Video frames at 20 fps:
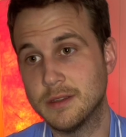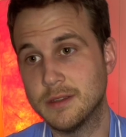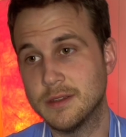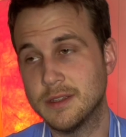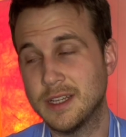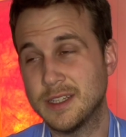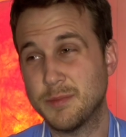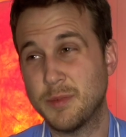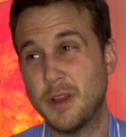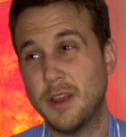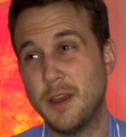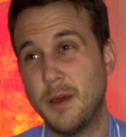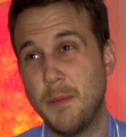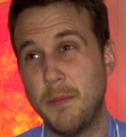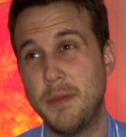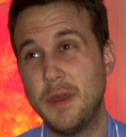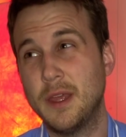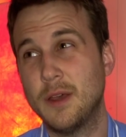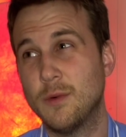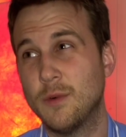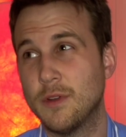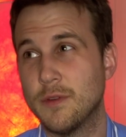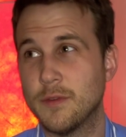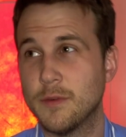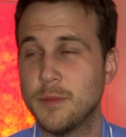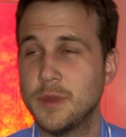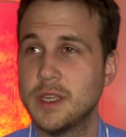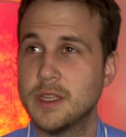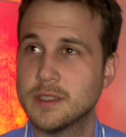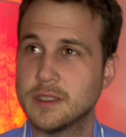That's probably a big one for
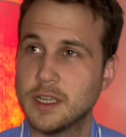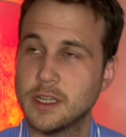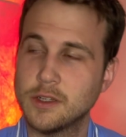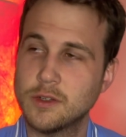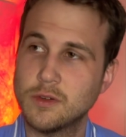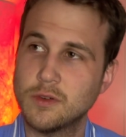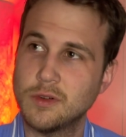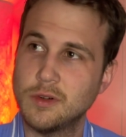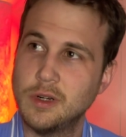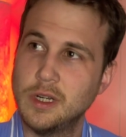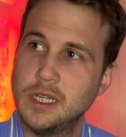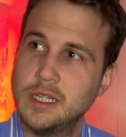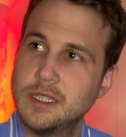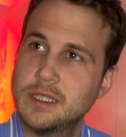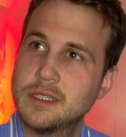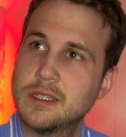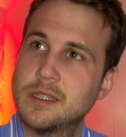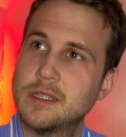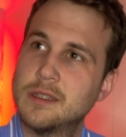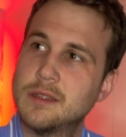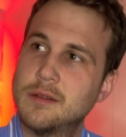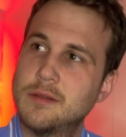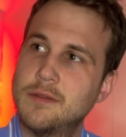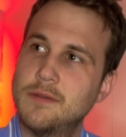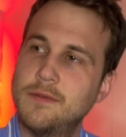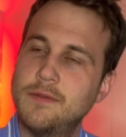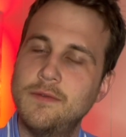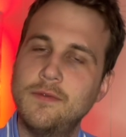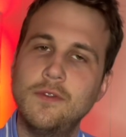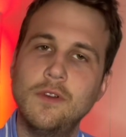me is like trust.
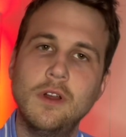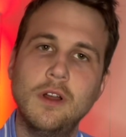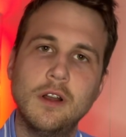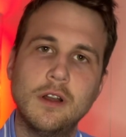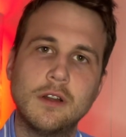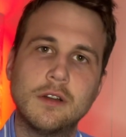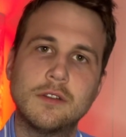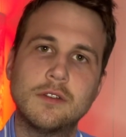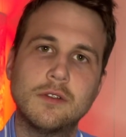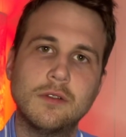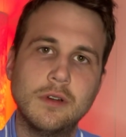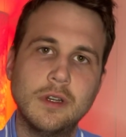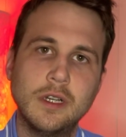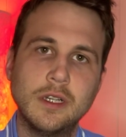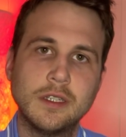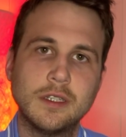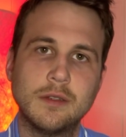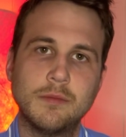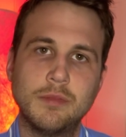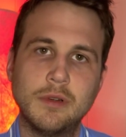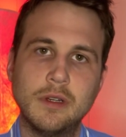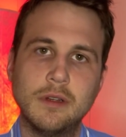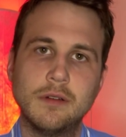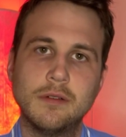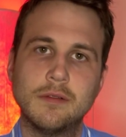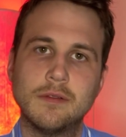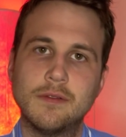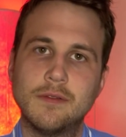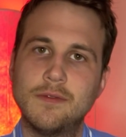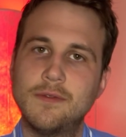Fuck trust, bro.
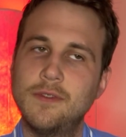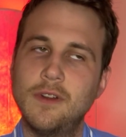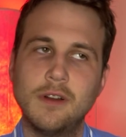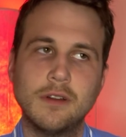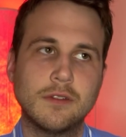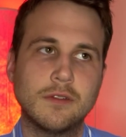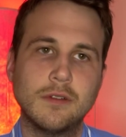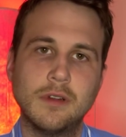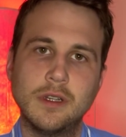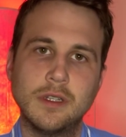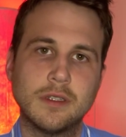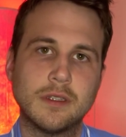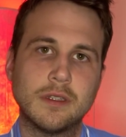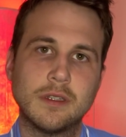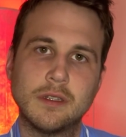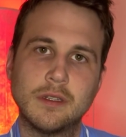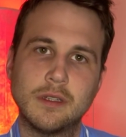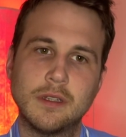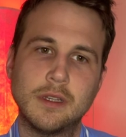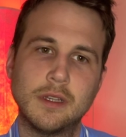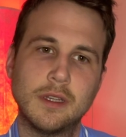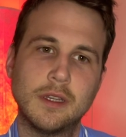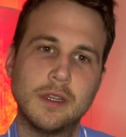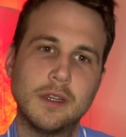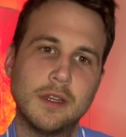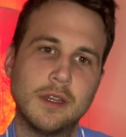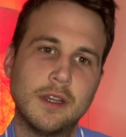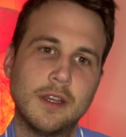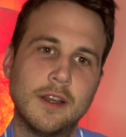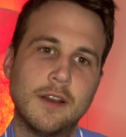Fuck trust.
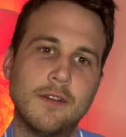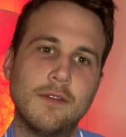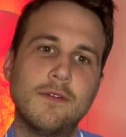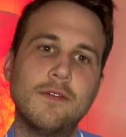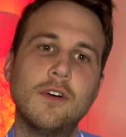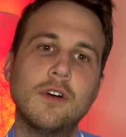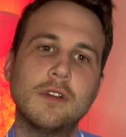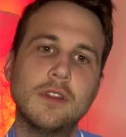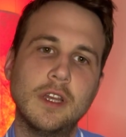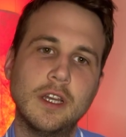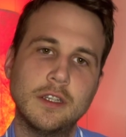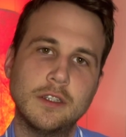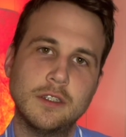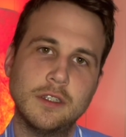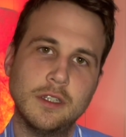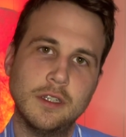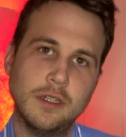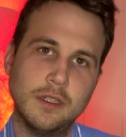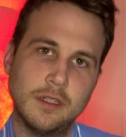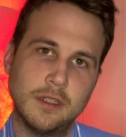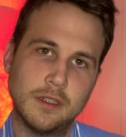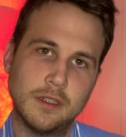Fuck that shit.